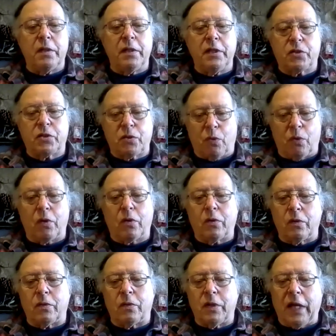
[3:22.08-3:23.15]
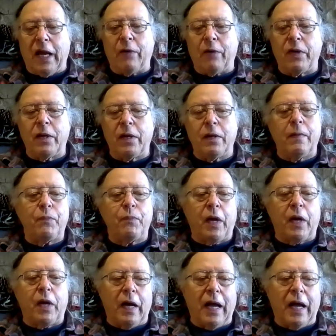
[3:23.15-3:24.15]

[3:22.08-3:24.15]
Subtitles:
a very rich historical